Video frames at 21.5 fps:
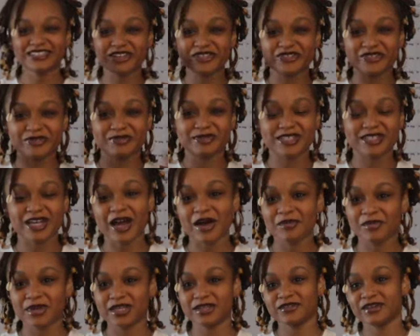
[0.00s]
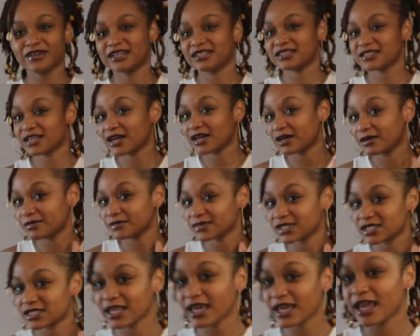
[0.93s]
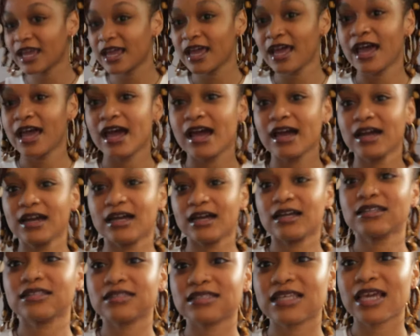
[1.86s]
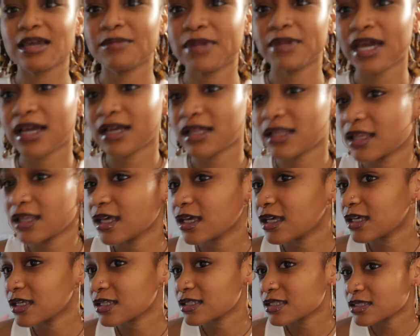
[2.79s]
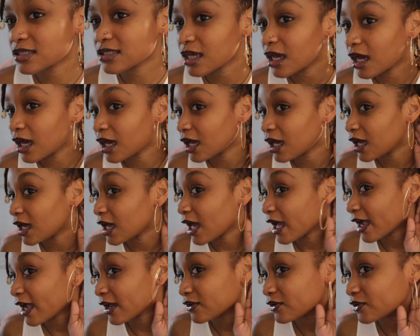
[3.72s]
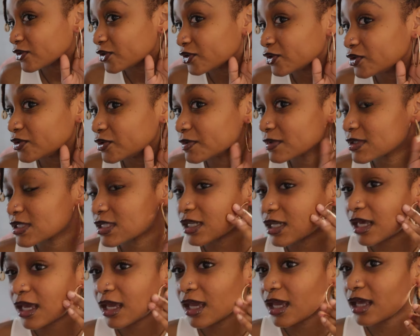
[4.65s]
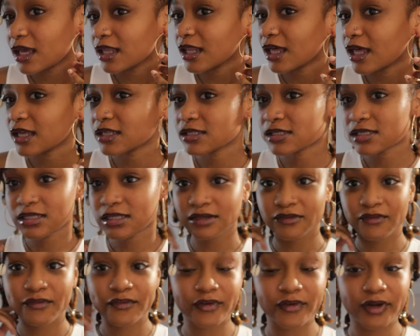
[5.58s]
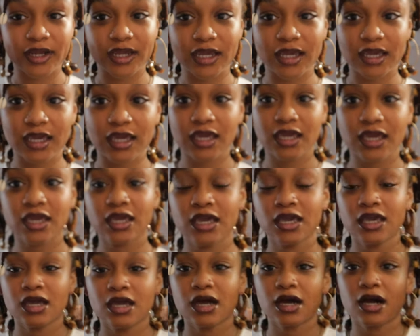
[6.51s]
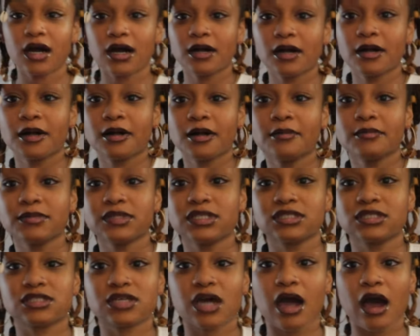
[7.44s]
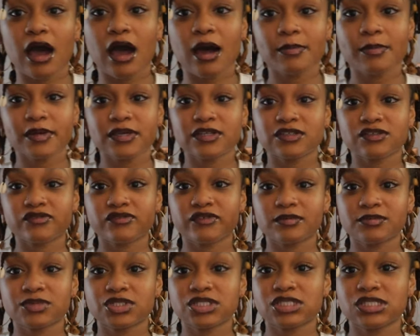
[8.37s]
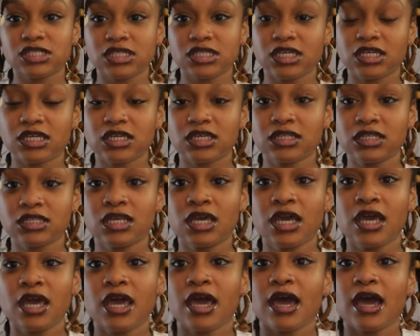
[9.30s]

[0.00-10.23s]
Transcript: to start from the top. Anyways, um, today same necklace. Uh, I got on hoops today. That's different. Um, the top is from Shein.